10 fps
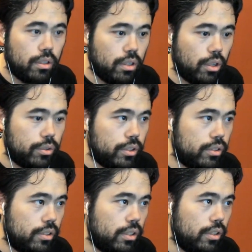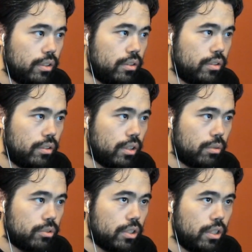Oh, geez, he did
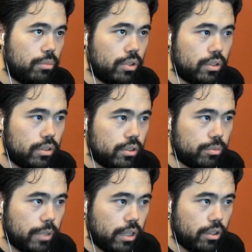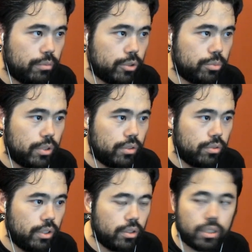not resign, but doesn't matter. Bishop
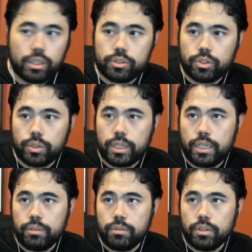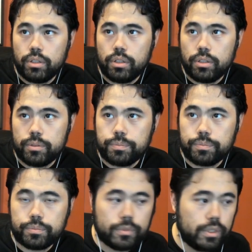b3. Okay, let's go again.
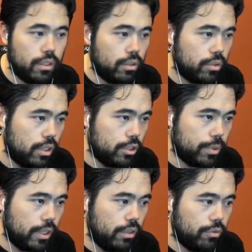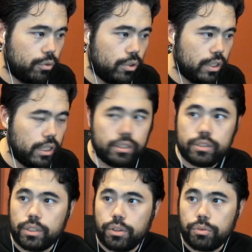Okay, let's play e4, knight
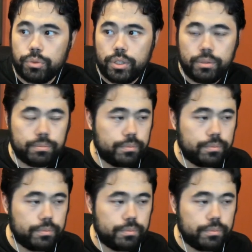c3.